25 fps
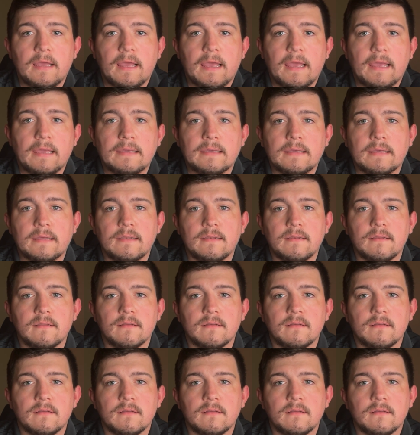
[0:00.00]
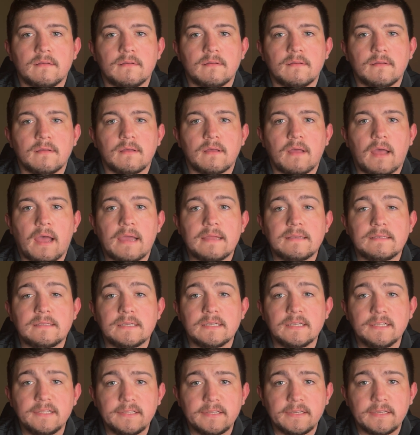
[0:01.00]
And
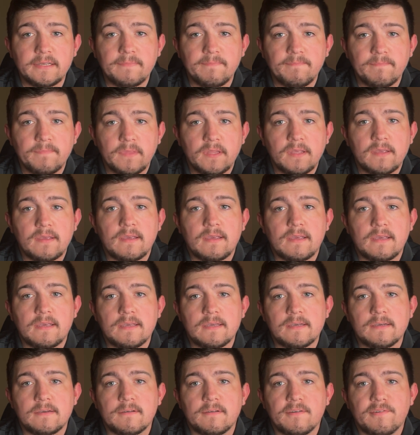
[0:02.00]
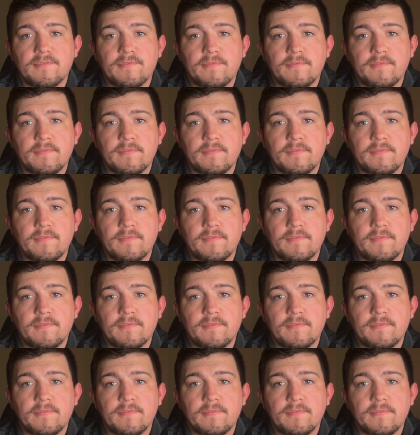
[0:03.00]
ideally, if